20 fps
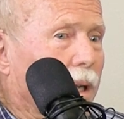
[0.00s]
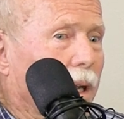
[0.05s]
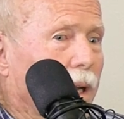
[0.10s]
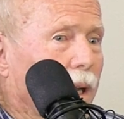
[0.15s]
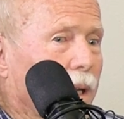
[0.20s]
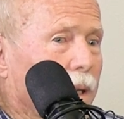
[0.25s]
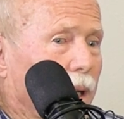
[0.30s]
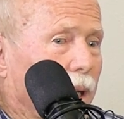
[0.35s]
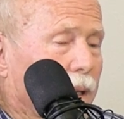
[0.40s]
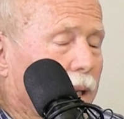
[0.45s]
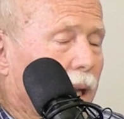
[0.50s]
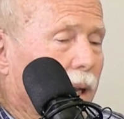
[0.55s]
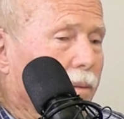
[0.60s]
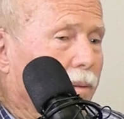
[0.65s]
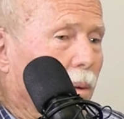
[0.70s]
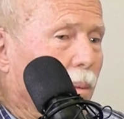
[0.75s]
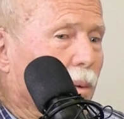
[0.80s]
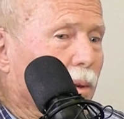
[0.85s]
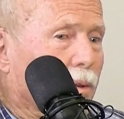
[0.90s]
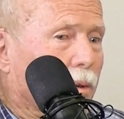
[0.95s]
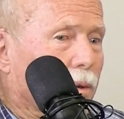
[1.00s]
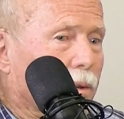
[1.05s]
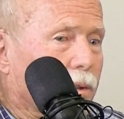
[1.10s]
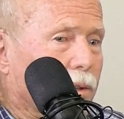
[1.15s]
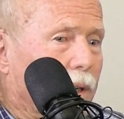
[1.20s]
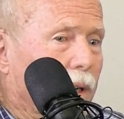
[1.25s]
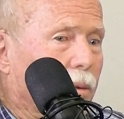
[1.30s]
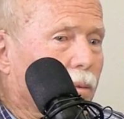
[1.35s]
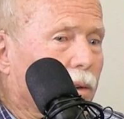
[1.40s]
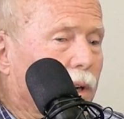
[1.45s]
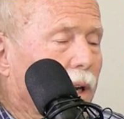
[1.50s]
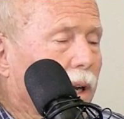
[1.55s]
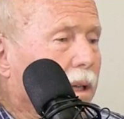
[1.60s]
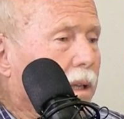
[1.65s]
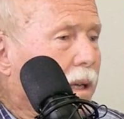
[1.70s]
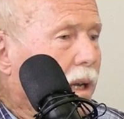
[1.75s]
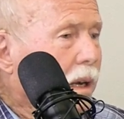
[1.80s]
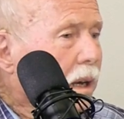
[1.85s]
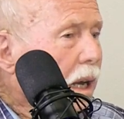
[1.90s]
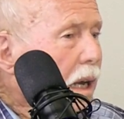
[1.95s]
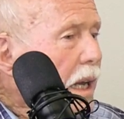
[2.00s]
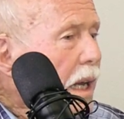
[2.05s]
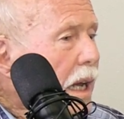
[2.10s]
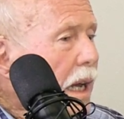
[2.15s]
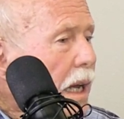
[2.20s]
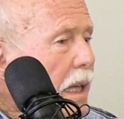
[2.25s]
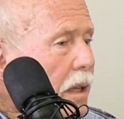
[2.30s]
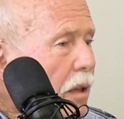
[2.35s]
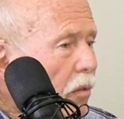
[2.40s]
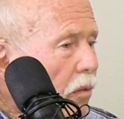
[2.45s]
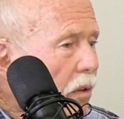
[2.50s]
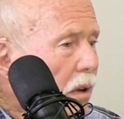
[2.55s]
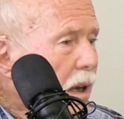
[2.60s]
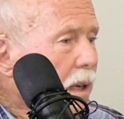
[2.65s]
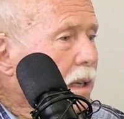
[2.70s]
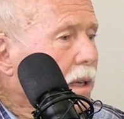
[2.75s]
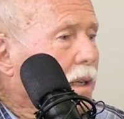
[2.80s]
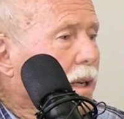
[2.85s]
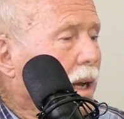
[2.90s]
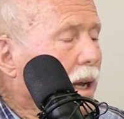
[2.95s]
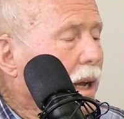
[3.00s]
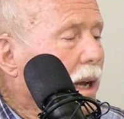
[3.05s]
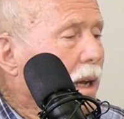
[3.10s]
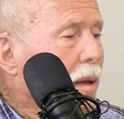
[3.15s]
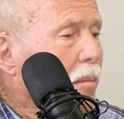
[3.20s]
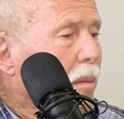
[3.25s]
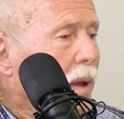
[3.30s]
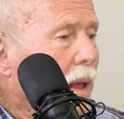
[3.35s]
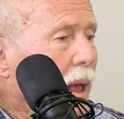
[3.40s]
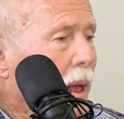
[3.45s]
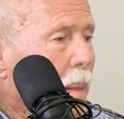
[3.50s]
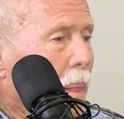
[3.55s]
They gave him a horse, and he went out there at the right time,